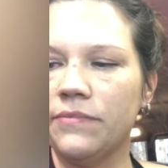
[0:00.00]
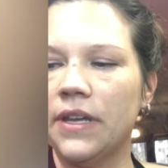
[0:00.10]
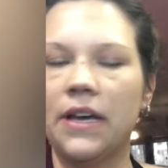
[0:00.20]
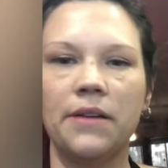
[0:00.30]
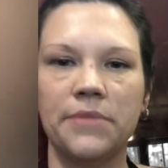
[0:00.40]

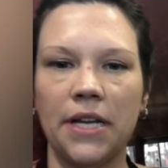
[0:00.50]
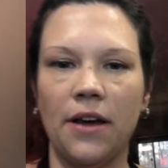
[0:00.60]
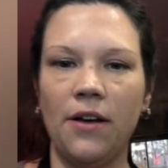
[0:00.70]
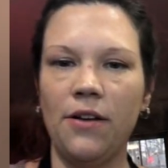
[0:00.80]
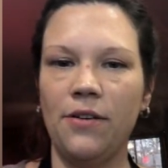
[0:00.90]
Comes in
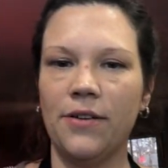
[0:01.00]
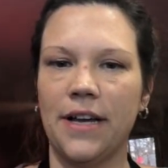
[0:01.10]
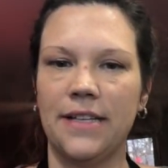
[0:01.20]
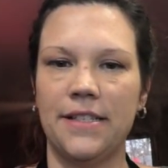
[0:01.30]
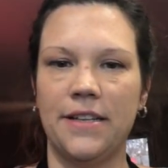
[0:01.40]
all
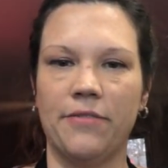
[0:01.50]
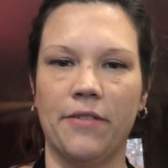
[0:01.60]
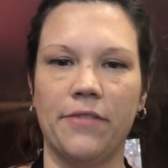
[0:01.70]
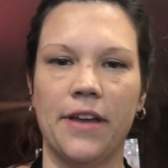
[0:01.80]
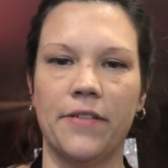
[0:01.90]
kinds of
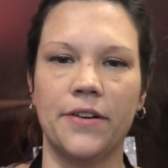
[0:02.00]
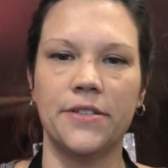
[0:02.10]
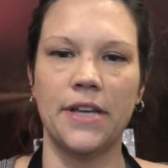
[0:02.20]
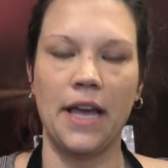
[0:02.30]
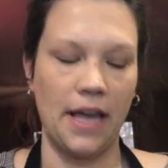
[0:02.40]
different
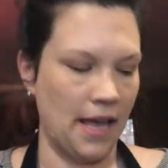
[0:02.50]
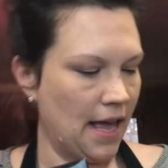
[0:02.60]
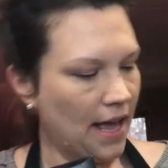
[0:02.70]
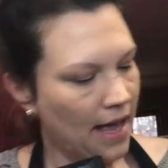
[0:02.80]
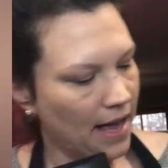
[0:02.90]
flavors.
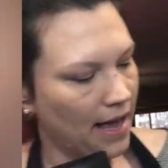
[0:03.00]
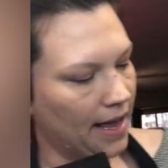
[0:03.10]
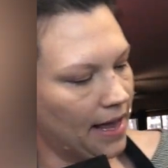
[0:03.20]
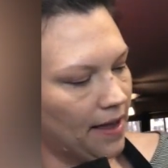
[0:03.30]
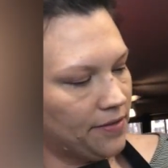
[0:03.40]
I
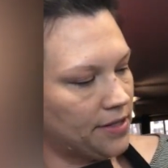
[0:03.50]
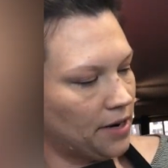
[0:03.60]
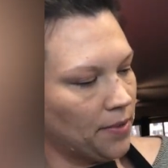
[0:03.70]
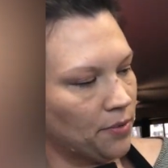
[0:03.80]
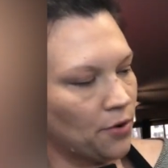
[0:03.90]
have
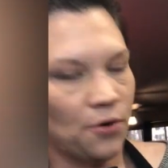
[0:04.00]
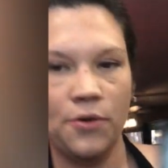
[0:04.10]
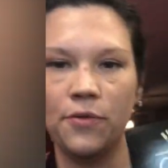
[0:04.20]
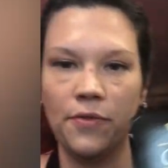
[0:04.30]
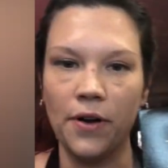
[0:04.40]
cinnamon roll
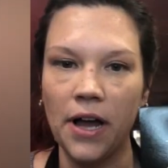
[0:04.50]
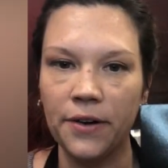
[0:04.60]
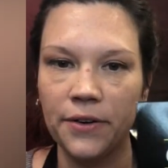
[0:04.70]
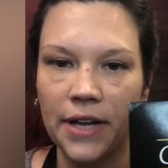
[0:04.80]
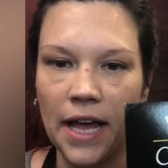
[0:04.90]
for
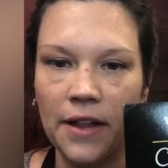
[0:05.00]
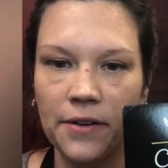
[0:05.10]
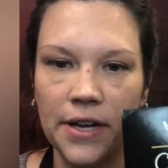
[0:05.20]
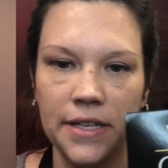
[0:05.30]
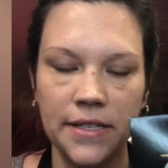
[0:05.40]
100
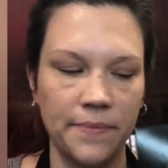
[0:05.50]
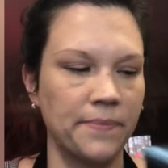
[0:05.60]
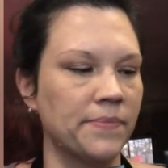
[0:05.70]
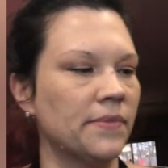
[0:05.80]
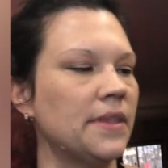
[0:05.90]
calories.
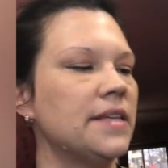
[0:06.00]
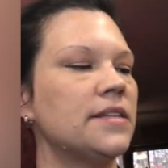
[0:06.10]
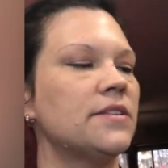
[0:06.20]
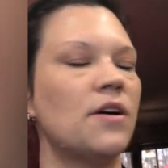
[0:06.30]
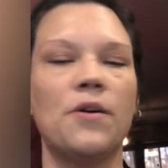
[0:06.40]
This
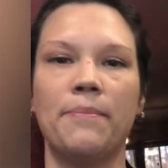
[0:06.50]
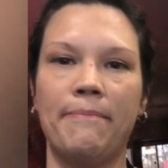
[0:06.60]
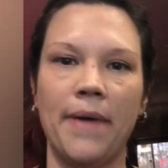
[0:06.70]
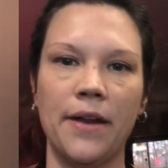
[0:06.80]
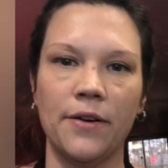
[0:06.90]
is called
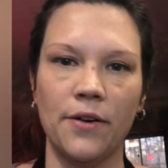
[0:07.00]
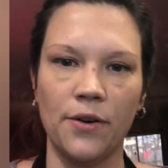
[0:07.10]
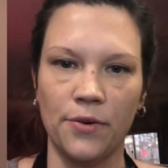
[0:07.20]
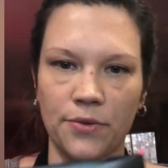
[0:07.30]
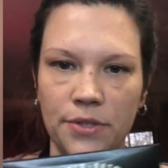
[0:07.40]
Better
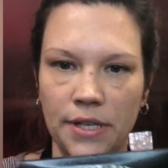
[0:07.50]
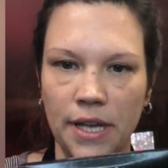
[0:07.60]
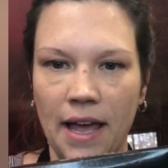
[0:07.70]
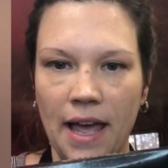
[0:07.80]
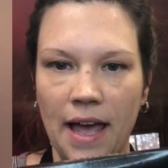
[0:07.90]
Oats.
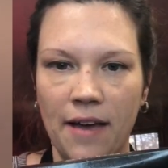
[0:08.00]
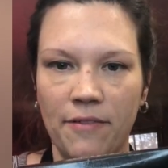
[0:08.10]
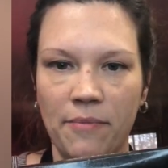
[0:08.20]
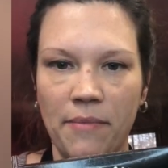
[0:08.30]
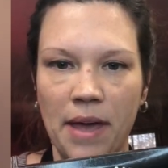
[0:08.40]
I
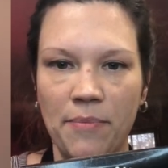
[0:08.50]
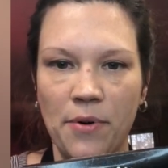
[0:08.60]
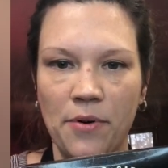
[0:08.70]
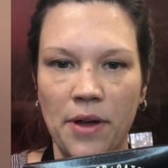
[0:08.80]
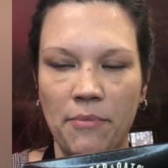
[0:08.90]
have
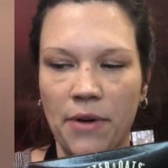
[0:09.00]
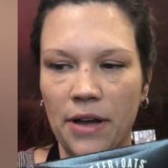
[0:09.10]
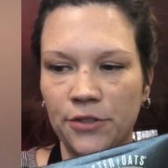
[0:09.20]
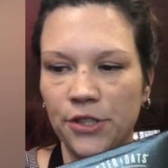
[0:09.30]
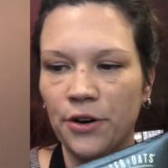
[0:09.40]
maple and
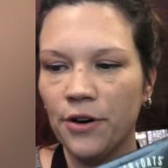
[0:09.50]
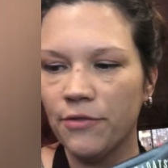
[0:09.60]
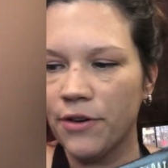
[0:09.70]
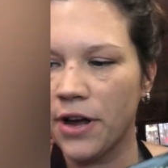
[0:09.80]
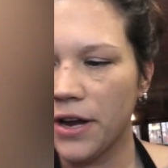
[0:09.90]
brown sugar
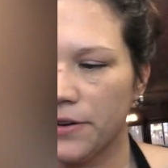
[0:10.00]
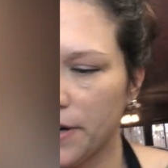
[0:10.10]
for 100